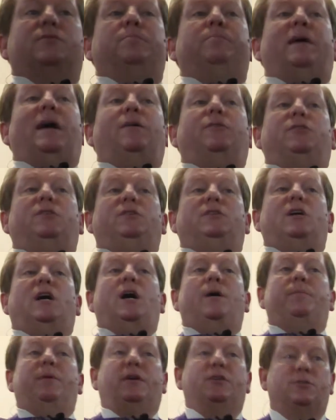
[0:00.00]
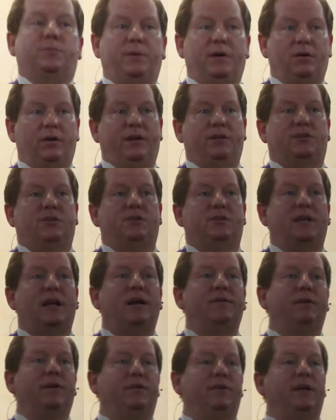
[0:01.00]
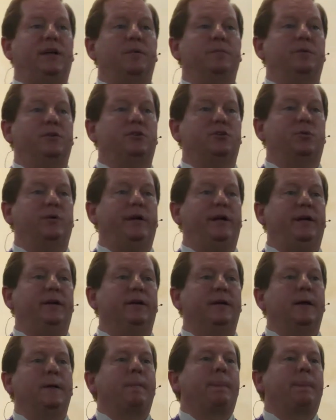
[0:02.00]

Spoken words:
mountaintop experiences, everything in between.